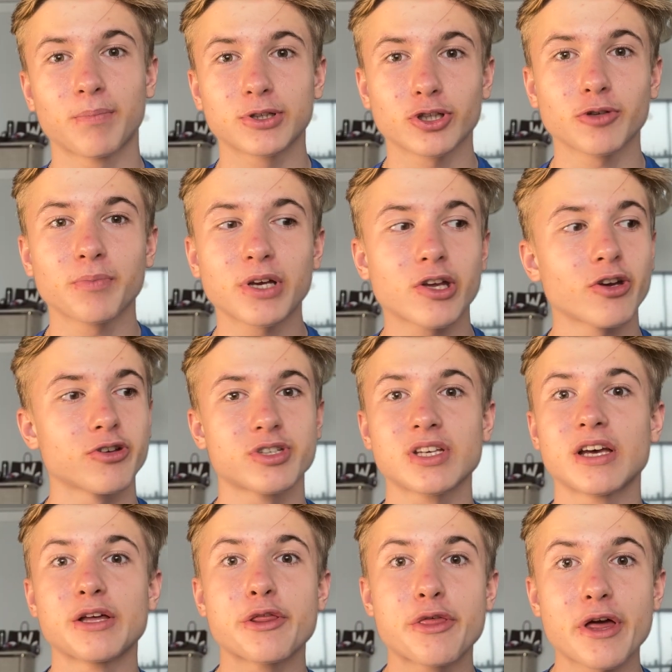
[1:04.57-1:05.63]
but not because
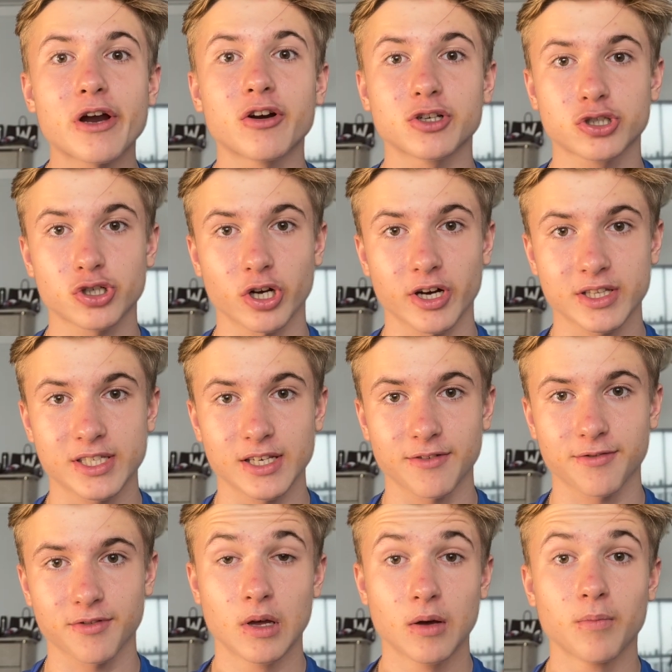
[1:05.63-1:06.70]
they're attractive,
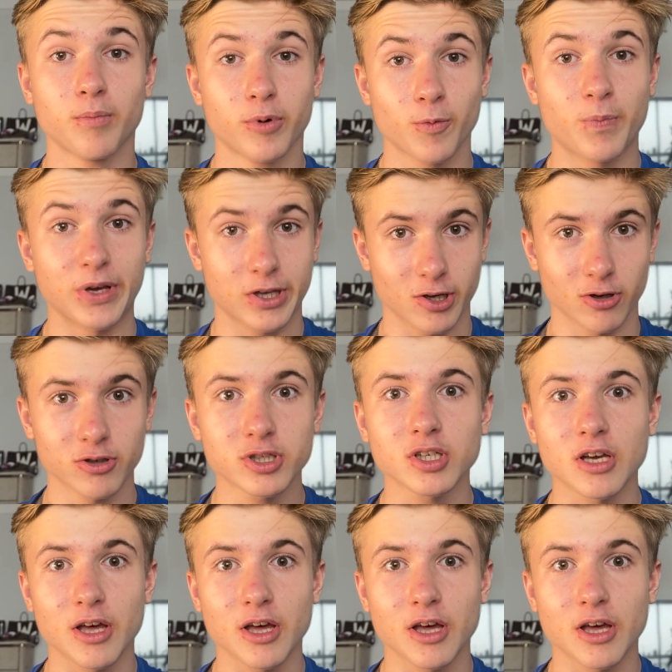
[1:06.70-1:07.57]
but because